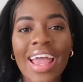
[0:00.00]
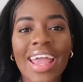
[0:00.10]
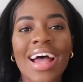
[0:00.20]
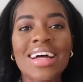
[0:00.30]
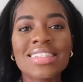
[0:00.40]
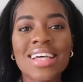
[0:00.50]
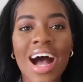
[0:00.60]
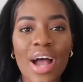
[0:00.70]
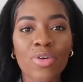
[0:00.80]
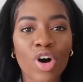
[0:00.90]
And
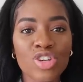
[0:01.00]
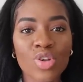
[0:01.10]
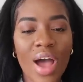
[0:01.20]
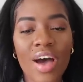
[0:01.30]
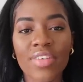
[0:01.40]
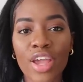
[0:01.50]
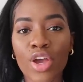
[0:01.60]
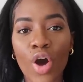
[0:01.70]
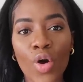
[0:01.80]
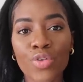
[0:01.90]
I will also have a
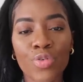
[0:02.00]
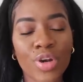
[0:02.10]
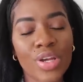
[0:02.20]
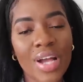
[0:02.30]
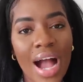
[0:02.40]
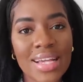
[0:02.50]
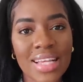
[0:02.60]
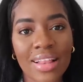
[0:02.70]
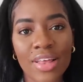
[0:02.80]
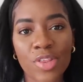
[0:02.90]
code for you guys.
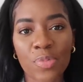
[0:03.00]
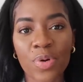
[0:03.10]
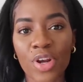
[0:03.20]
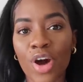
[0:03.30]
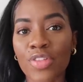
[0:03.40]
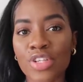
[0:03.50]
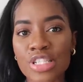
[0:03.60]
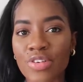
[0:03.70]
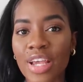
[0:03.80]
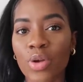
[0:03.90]
I'll either put it on the
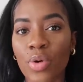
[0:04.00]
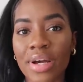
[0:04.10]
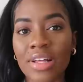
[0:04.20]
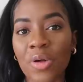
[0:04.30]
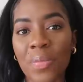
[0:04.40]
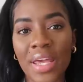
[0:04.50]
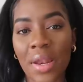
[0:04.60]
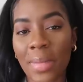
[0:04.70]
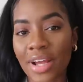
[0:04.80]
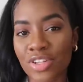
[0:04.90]
screen or it'll be
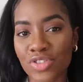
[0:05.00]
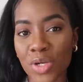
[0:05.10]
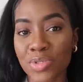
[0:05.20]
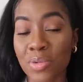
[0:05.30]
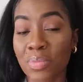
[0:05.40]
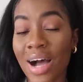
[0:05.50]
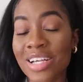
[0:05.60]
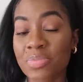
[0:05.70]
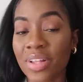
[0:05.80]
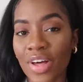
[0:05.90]
in my description
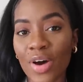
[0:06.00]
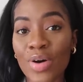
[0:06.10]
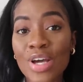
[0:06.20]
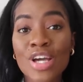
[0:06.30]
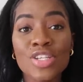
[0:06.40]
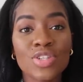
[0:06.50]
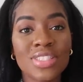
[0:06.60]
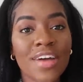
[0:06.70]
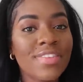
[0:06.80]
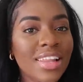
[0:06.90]
box below. So
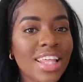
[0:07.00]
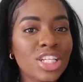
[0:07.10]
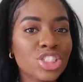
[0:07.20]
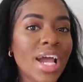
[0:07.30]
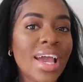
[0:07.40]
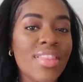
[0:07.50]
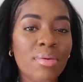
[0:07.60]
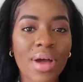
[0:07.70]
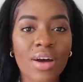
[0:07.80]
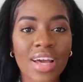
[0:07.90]
definitely check
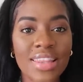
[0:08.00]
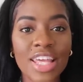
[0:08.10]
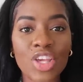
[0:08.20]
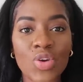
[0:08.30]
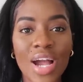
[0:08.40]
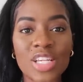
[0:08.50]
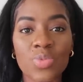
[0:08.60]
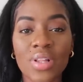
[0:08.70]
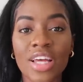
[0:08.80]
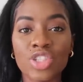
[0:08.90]
them out. I think you guys
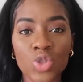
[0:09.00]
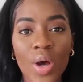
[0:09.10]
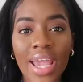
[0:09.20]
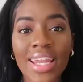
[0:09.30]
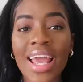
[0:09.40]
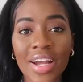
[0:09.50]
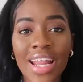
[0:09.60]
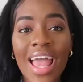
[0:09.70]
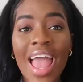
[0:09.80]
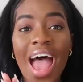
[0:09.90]
will enjoy it.
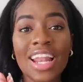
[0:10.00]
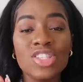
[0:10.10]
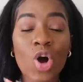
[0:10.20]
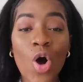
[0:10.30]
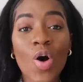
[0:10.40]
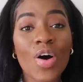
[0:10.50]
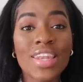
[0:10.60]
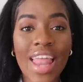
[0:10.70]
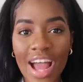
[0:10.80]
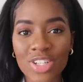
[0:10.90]
And it's all
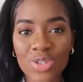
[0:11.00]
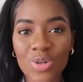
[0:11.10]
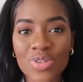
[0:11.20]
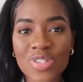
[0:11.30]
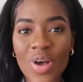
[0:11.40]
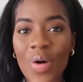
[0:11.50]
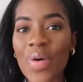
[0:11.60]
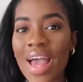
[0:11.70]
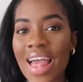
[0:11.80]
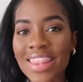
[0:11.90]
natural. So
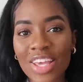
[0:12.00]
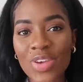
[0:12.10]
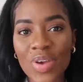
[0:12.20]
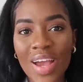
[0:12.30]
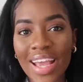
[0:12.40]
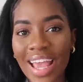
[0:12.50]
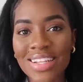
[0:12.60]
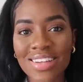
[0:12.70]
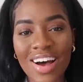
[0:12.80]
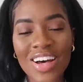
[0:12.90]
thank you
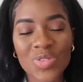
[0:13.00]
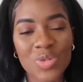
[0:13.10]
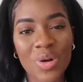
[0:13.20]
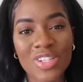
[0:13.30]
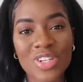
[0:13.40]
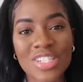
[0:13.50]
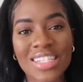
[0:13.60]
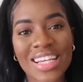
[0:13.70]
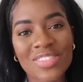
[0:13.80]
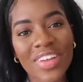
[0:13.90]
again to Haas for sponsoring
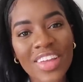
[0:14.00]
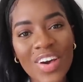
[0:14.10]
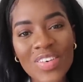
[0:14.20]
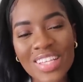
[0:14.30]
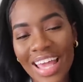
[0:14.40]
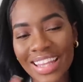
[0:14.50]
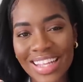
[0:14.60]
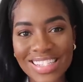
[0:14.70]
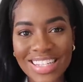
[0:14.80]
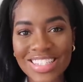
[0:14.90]
today's video. And
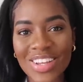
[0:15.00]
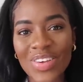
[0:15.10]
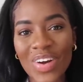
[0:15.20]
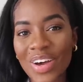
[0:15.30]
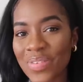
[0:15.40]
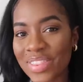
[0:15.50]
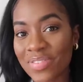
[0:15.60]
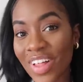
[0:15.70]
let's continue on with the